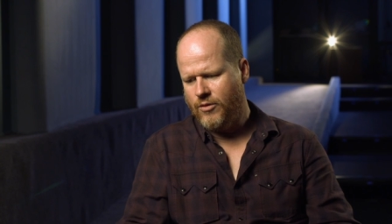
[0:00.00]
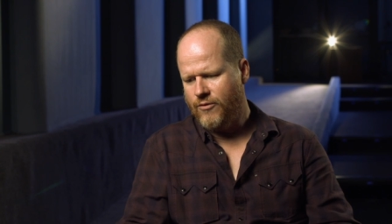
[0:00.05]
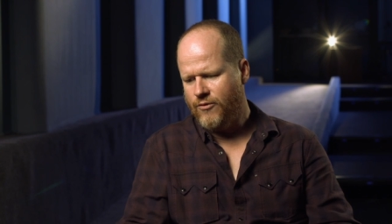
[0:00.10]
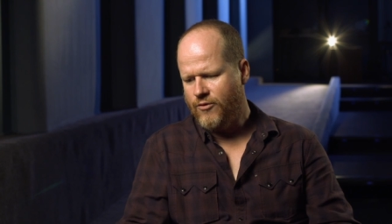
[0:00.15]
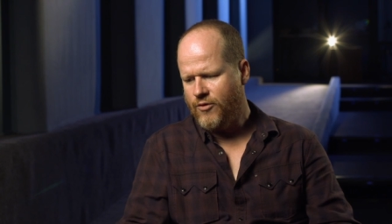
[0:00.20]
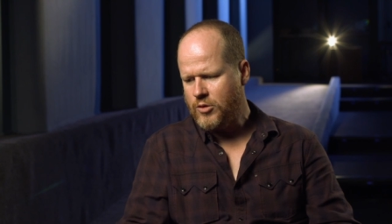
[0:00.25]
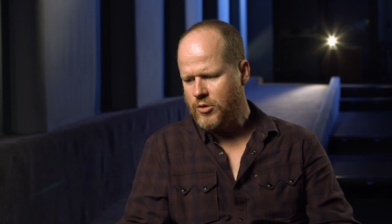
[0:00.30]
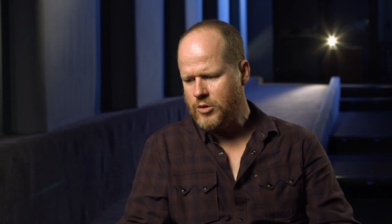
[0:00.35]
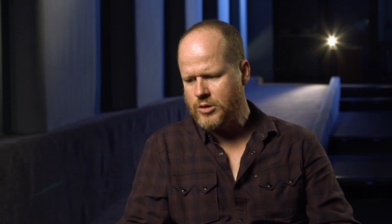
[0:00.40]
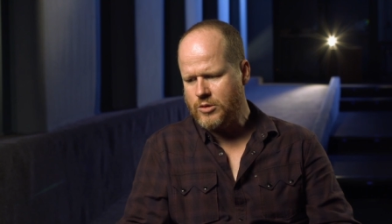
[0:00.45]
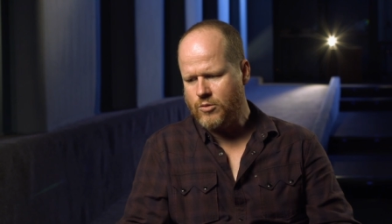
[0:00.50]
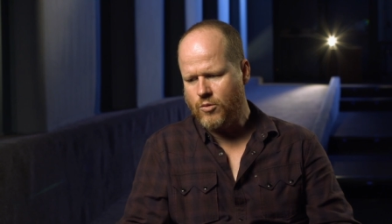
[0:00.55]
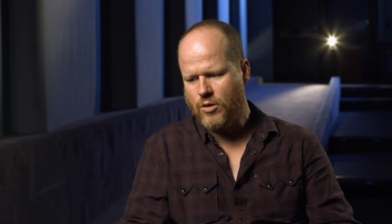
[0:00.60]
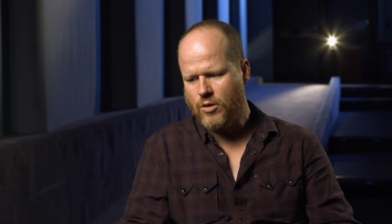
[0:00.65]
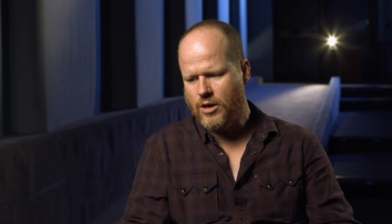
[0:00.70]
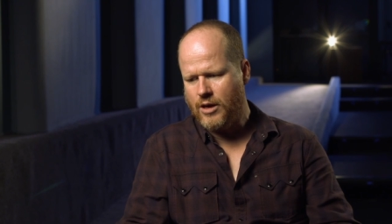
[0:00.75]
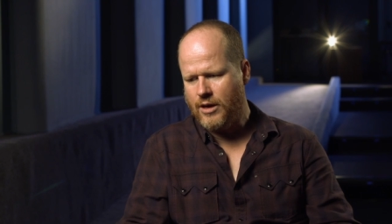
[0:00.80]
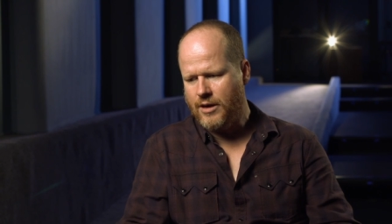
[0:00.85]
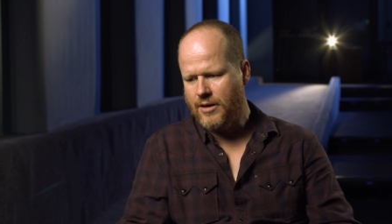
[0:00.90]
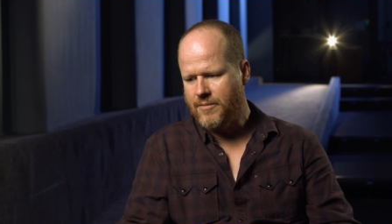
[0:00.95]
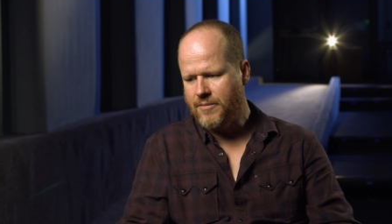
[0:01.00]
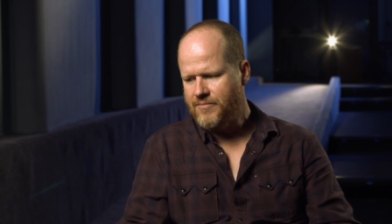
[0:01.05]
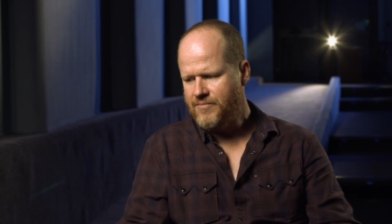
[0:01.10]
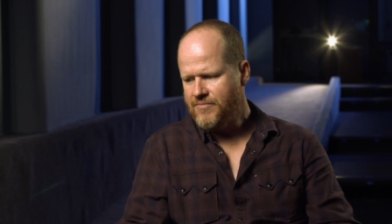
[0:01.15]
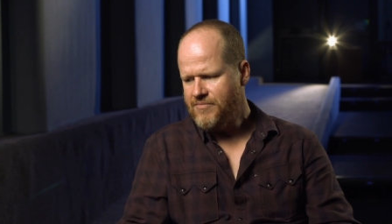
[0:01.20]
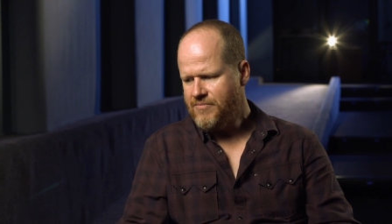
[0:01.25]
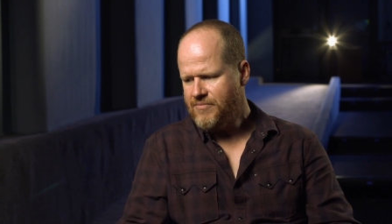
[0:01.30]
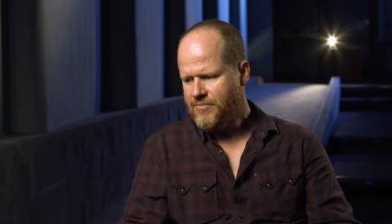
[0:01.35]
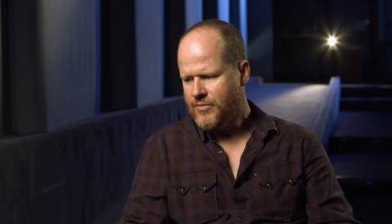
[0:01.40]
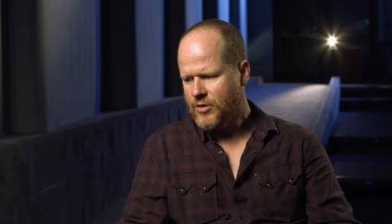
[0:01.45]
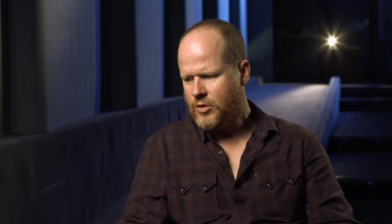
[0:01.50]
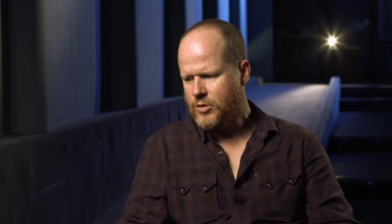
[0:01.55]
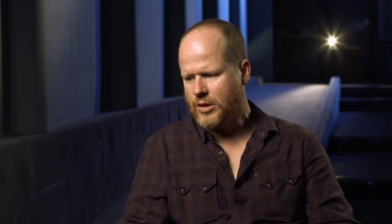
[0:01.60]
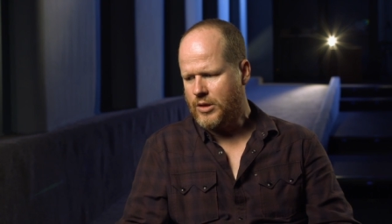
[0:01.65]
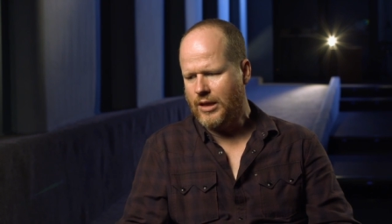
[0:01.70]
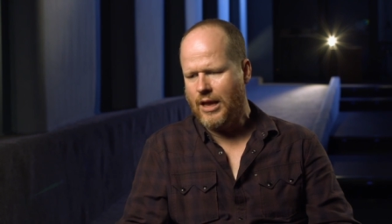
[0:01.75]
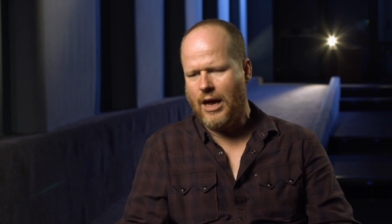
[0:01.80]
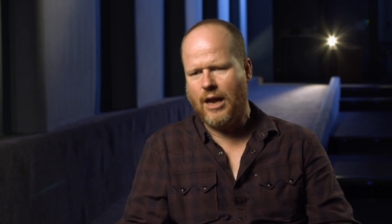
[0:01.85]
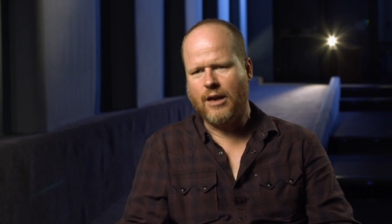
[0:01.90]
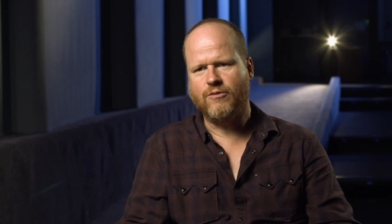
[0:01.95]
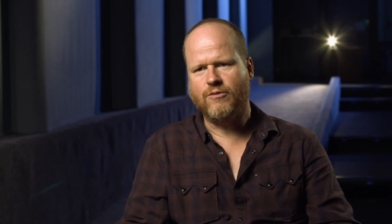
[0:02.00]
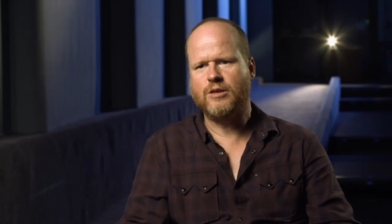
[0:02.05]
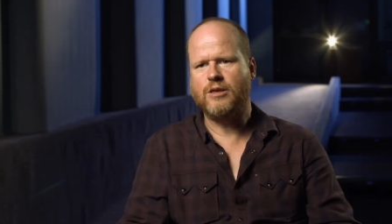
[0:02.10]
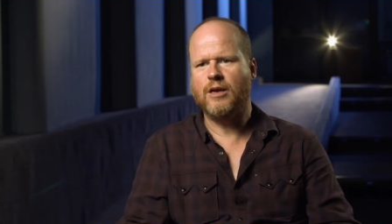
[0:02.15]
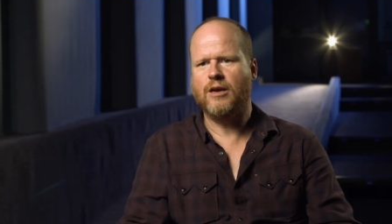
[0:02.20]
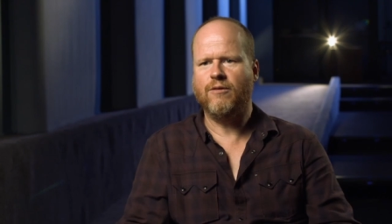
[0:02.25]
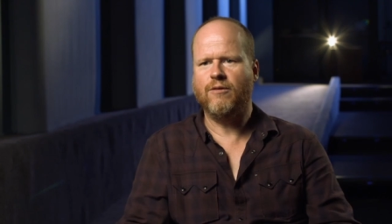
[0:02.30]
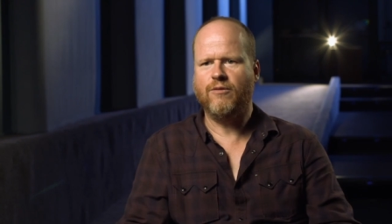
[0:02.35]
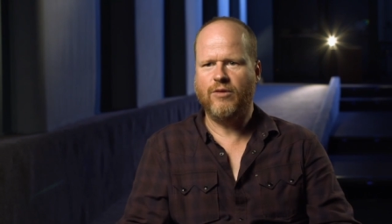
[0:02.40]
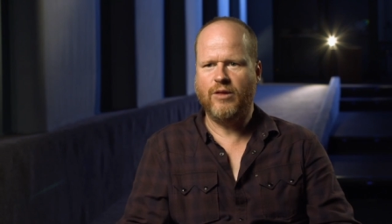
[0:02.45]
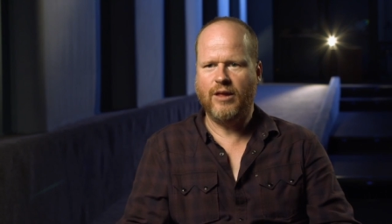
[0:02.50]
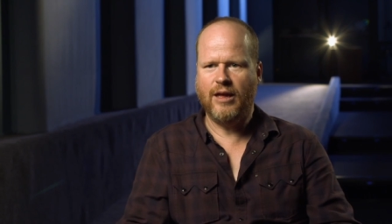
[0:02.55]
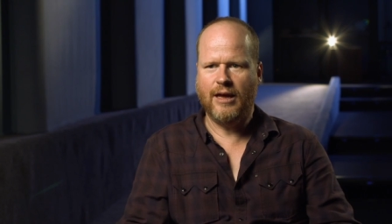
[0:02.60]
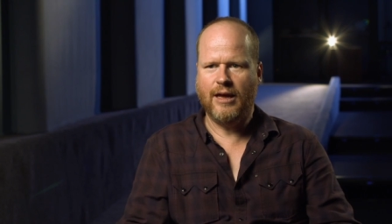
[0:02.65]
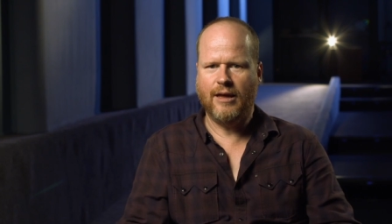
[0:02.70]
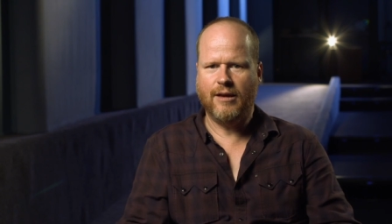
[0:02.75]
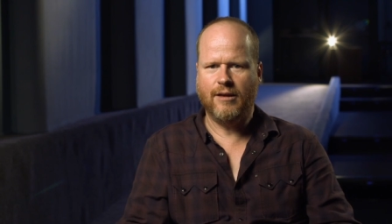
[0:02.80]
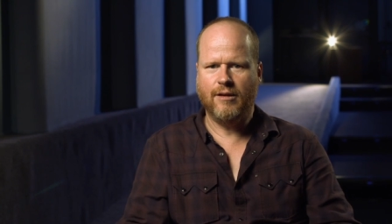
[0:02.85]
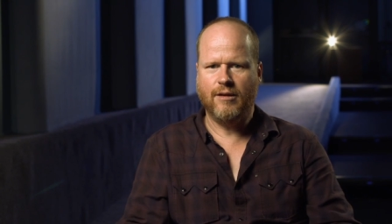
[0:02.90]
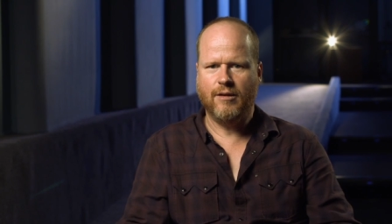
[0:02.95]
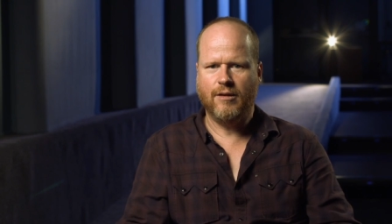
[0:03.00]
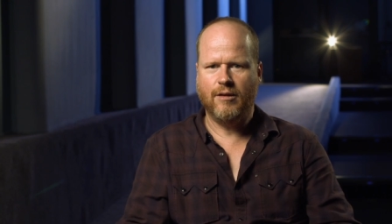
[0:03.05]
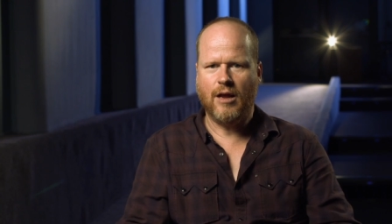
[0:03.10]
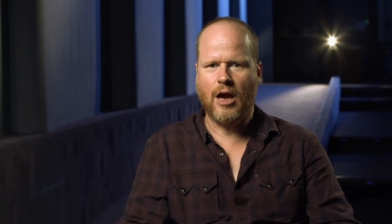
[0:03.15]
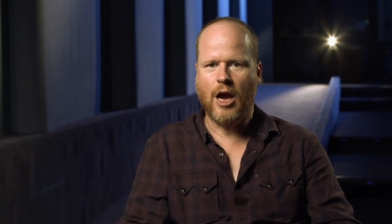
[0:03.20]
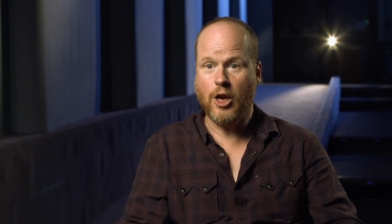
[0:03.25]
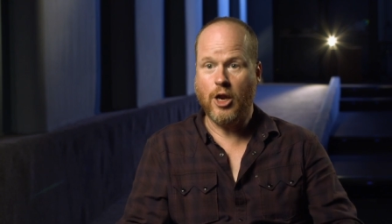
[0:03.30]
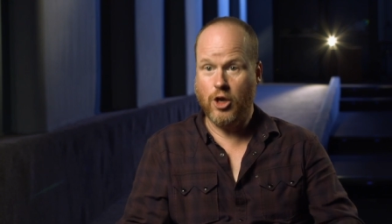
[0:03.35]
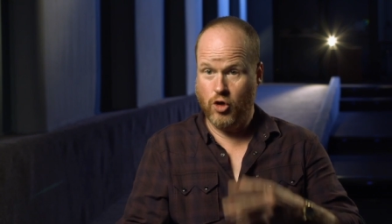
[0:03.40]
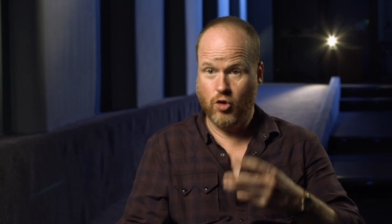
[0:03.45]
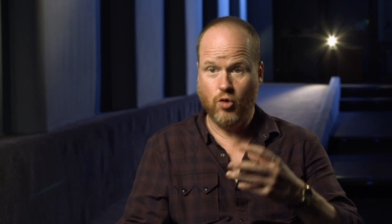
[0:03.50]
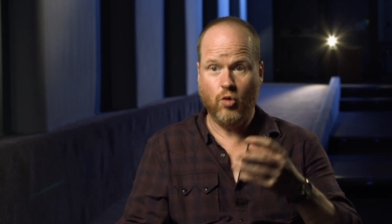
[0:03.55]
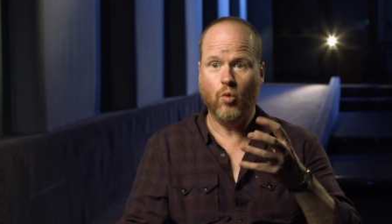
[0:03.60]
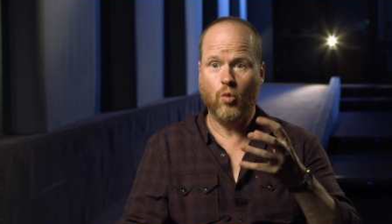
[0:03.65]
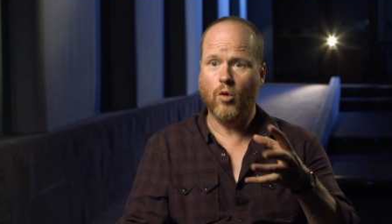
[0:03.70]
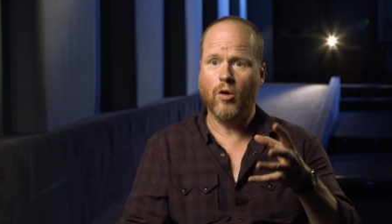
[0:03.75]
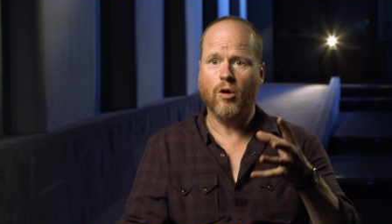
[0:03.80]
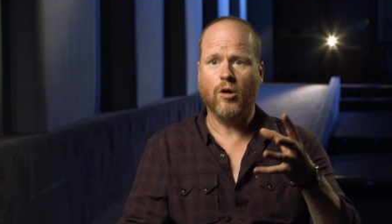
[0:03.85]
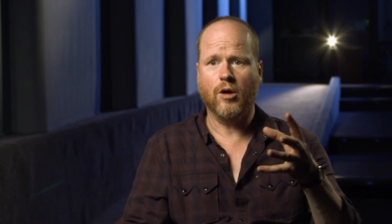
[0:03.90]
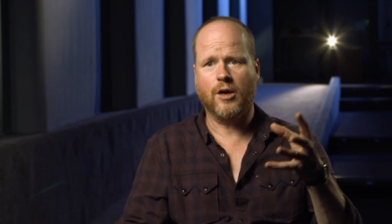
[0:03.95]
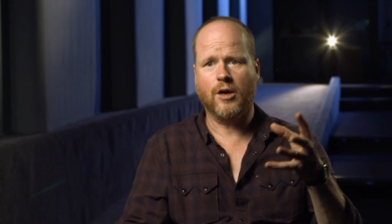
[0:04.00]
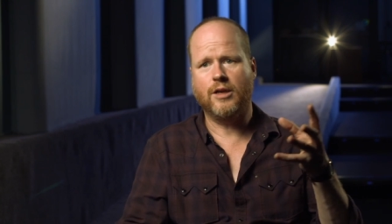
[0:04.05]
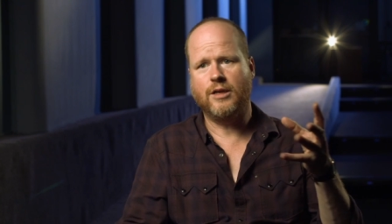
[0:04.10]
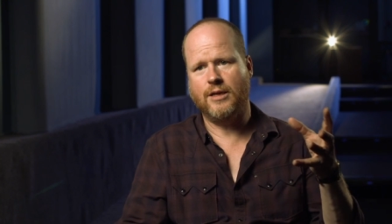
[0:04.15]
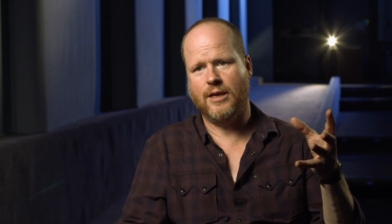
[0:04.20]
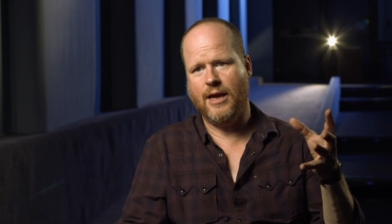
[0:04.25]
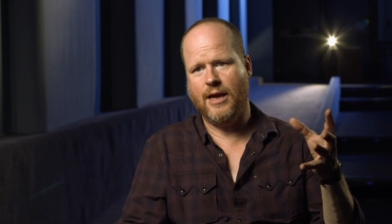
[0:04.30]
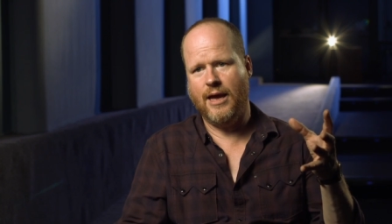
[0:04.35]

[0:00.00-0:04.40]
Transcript: The first one, there's a lot of stuff that I knew worked,